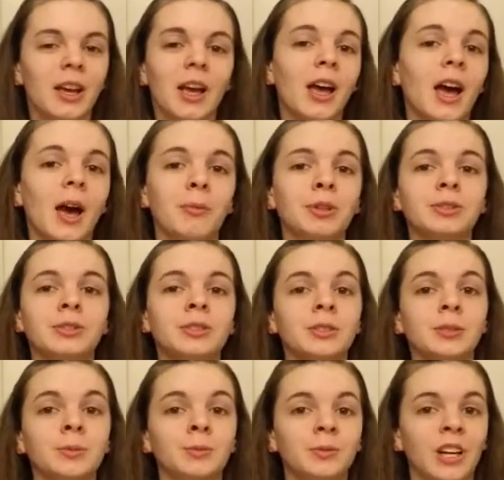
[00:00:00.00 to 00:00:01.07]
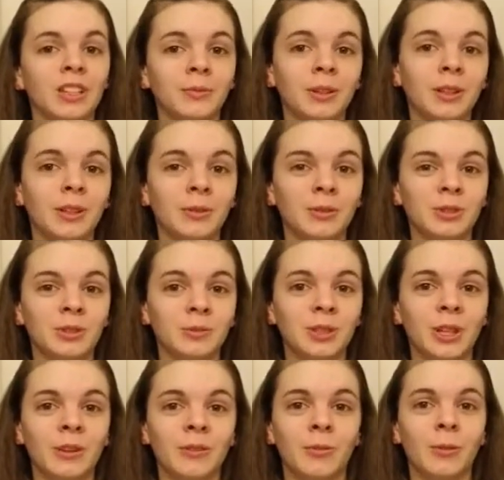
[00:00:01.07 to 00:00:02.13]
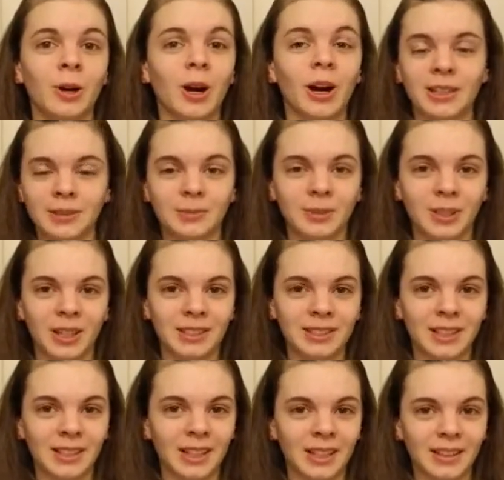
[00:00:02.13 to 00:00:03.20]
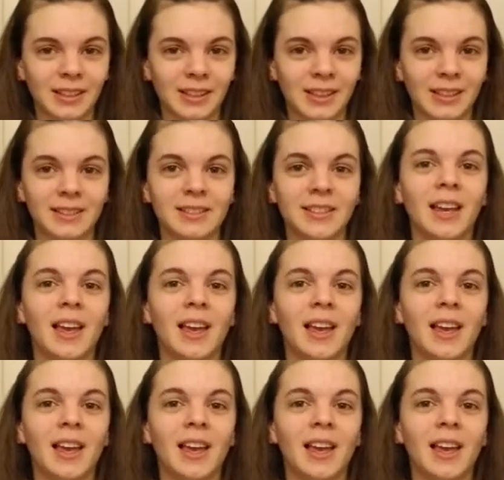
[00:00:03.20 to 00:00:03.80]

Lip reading: And make sure to subscribe to my YouTube channel for more awesome content like this.